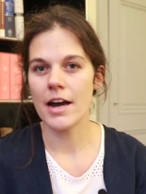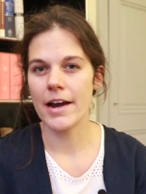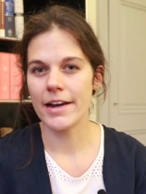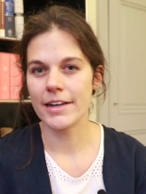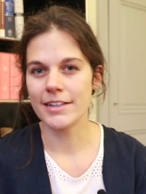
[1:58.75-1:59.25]

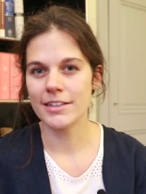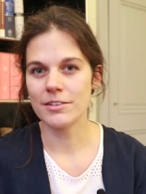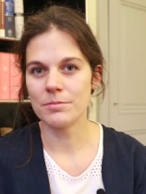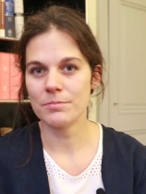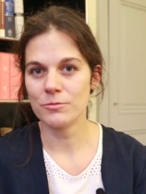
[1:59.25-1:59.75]

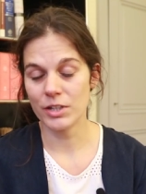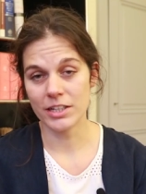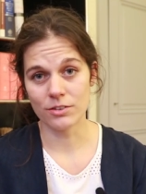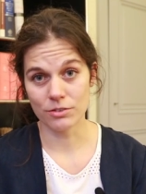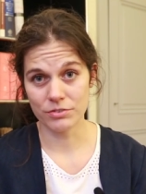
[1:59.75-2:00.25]
I'm
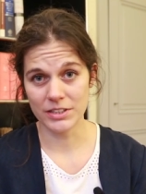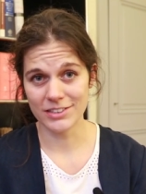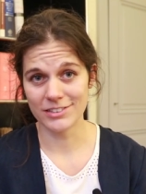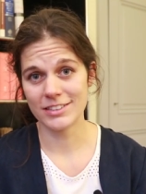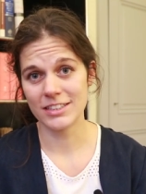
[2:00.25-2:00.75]
really
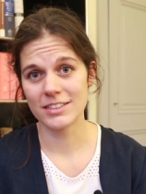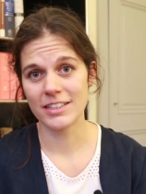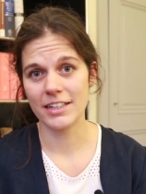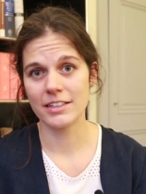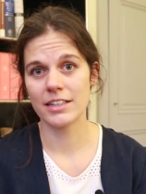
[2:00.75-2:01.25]
confident in
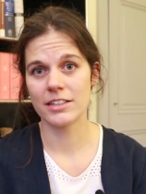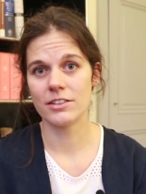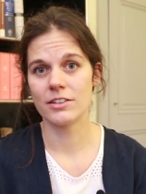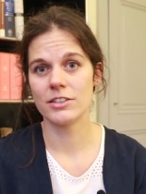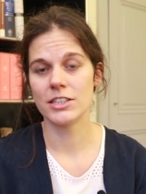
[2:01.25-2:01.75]
saying that
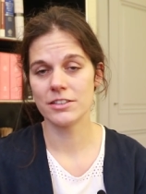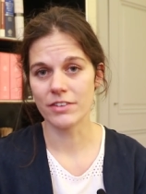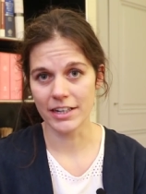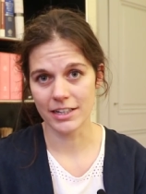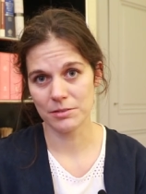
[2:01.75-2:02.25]
the
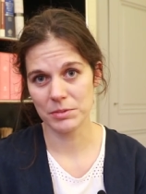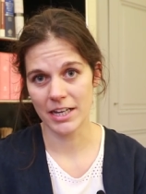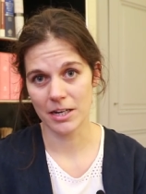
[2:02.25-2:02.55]
Geneva Academy